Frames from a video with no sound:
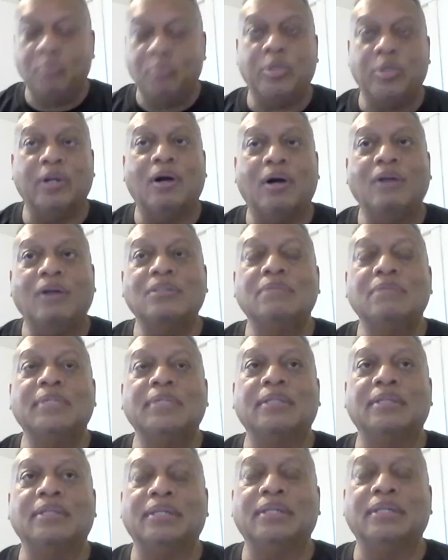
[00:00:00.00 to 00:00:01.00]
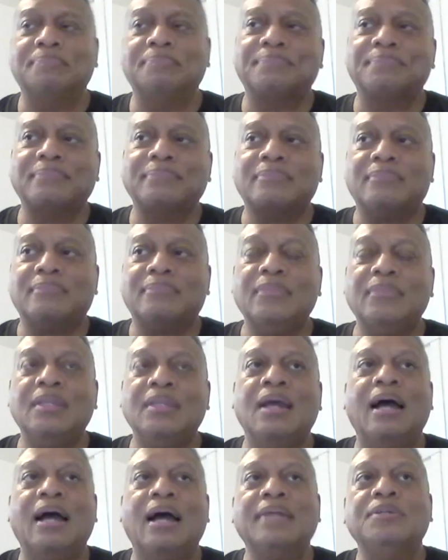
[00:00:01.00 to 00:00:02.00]
But ultimately,
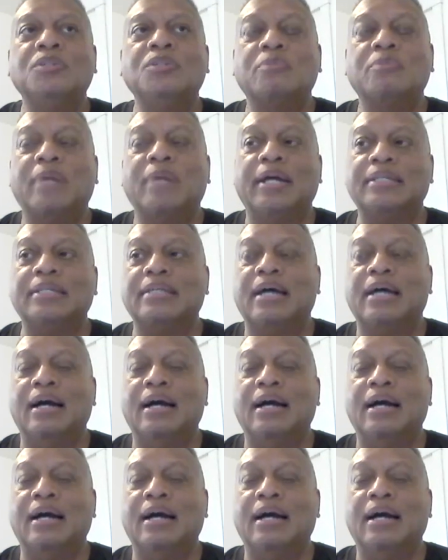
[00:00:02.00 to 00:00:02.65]
I used my